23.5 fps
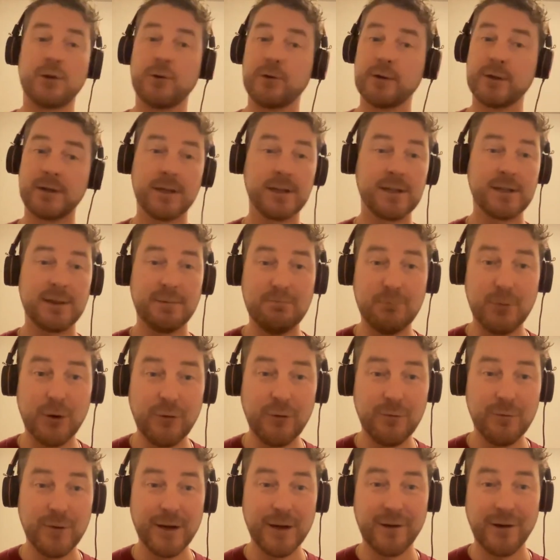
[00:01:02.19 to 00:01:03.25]
So is this a
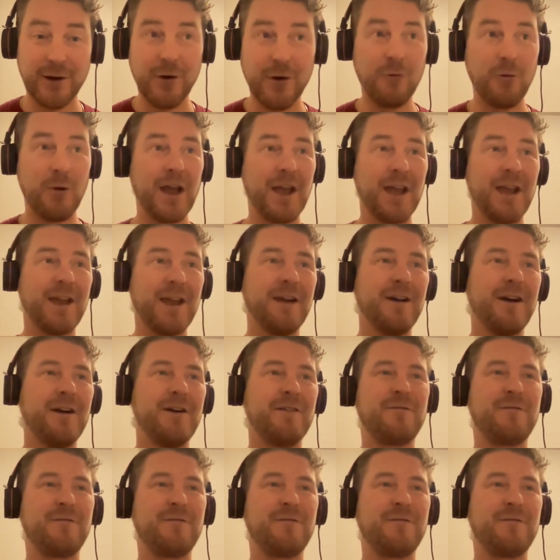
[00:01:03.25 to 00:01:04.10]
movement away